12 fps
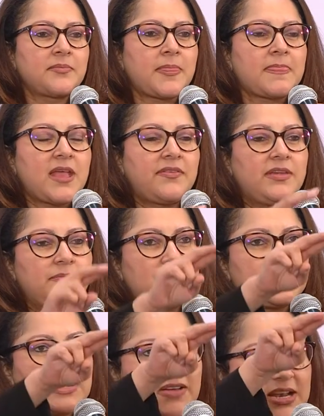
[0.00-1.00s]
I think
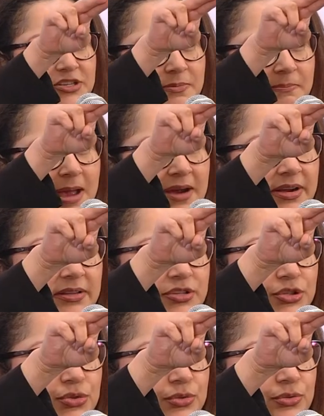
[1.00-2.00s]
because I've had to marry the
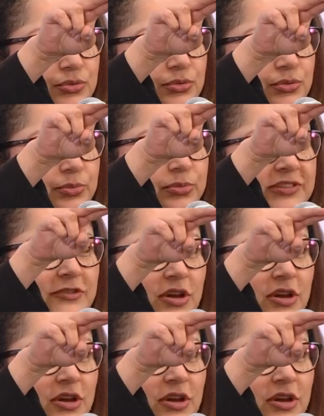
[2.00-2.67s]
two, we've got